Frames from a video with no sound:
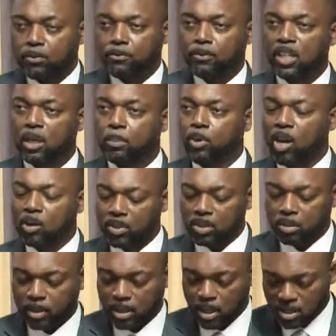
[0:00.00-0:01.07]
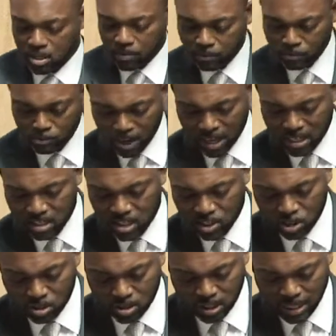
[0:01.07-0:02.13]
full employment because of
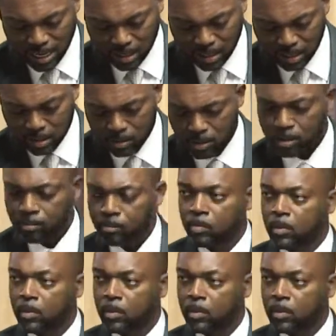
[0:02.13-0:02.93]
transitions and that kind of thing.